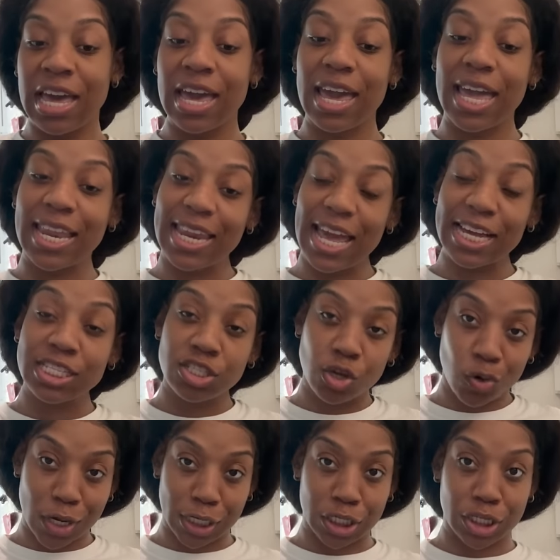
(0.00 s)
And next
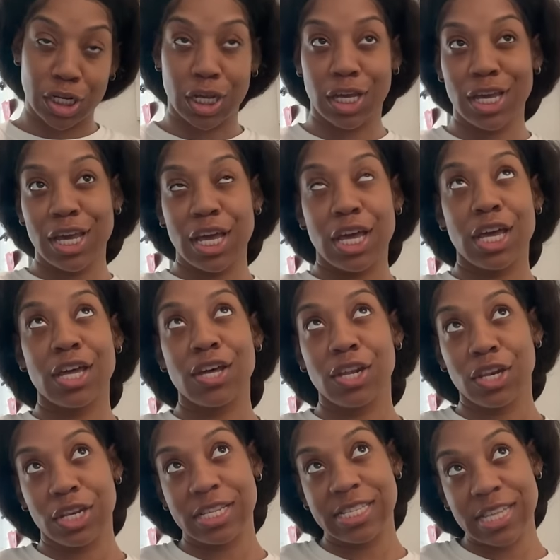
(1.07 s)
question.
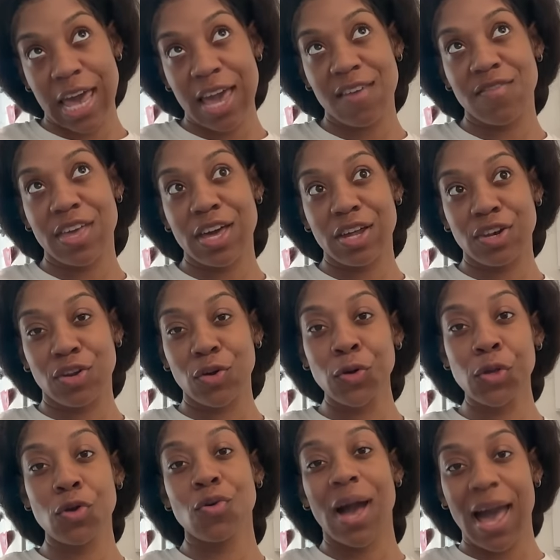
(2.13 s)
Xavier, do
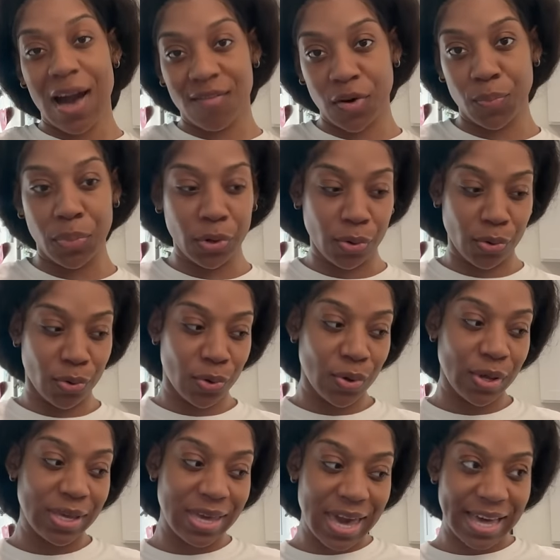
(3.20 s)
you have a boo?
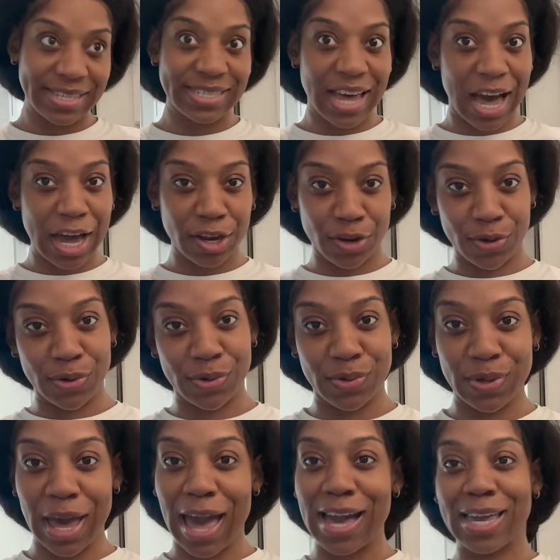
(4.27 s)
Yes, I do.
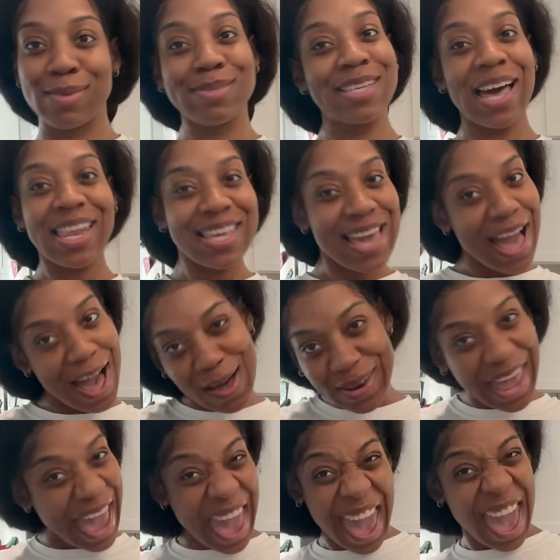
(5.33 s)
I keep telling y'all
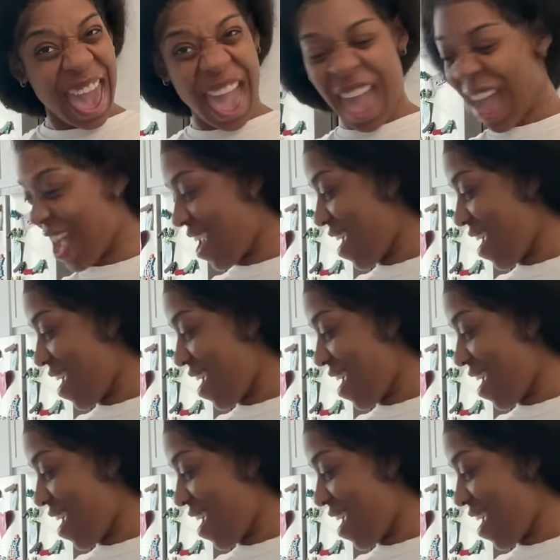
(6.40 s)
that.